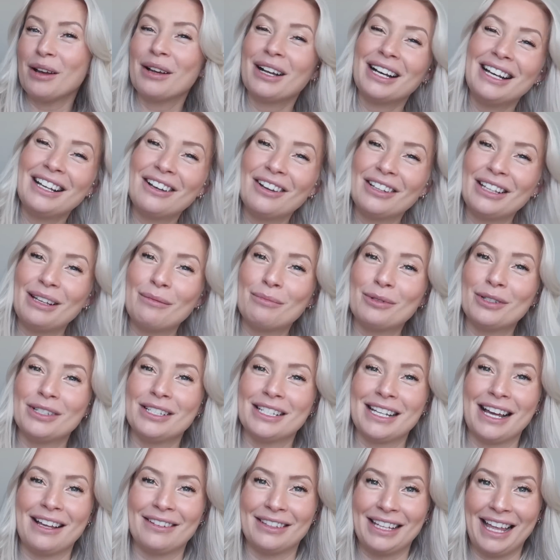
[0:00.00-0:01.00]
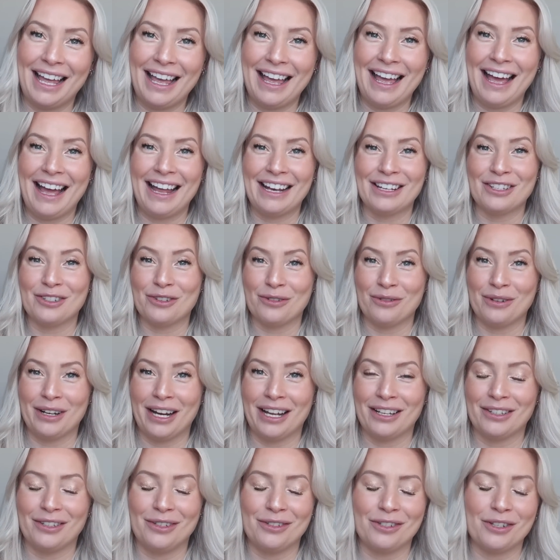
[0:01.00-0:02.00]
click on that button down there and join
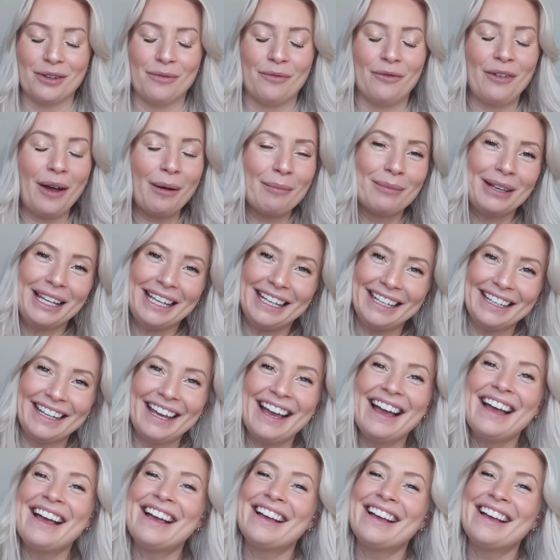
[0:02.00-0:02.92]
our YouTube family.